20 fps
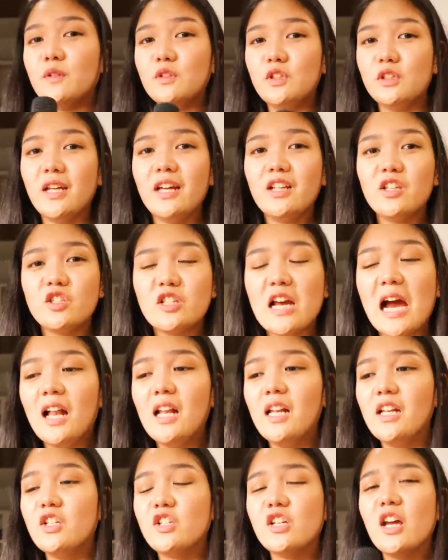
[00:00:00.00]
for tonight's
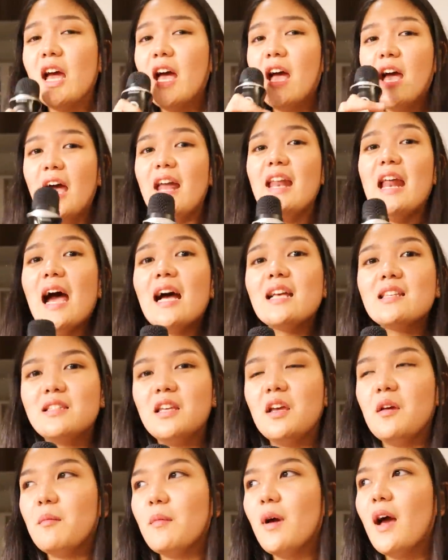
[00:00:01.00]
challenge and ask
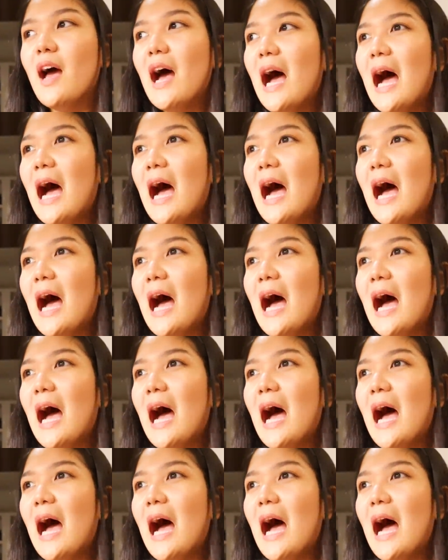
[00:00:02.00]
them